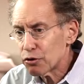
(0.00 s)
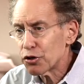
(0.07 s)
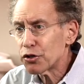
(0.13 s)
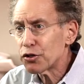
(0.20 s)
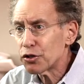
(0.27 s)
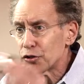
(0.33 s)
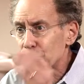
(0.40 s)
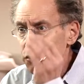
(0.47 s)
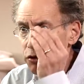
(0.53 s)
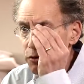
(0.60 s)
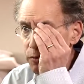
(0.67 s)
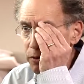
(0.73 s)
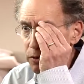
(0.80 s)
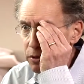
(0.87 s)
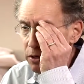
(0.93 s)
just to the
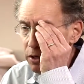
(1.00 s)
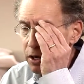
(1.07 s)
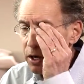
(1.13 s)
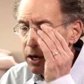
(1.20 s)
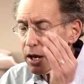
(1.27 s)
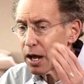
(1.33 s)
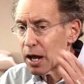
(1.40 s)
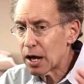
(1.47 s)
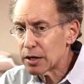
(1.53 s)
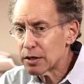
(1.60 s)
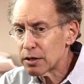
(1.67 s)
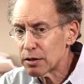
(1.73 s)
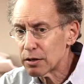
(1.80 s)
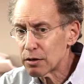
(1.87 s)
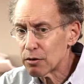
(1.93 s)
tumor
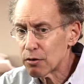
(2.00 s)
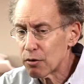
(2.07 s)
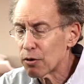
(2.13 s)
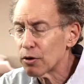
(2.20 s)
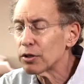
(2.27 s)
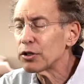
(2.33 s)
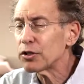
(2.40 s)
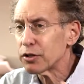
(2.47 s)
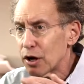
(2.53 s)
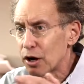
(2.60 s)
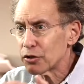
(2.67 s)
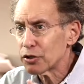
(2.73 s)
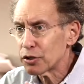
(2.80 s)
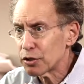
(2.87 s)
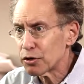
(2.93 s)
and or at least
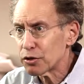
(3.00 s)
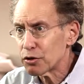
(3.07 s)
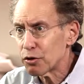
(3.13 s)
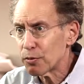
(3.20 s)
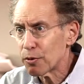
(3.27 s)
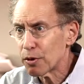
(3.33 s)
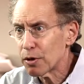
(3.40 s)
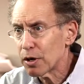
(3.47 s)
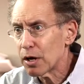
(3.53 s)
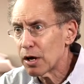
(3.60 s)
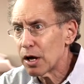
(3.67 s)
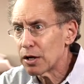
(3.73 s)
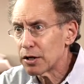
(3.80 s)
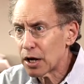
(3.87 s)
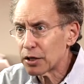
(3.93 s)
largely to the tumor
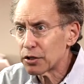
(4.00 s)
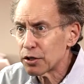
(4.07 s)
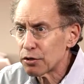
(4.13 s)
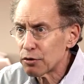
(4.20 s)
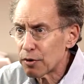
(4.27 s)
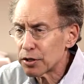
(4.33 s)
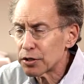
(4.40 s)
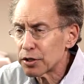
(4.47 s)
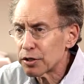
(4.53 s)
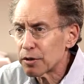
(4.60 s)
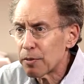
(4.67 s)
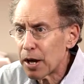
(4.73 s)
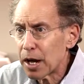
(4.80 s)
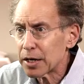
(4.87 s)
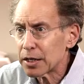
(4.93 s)
and not to the rest of the
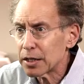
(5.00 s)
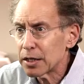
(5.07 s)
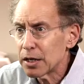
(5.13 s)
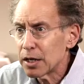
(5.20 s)
body.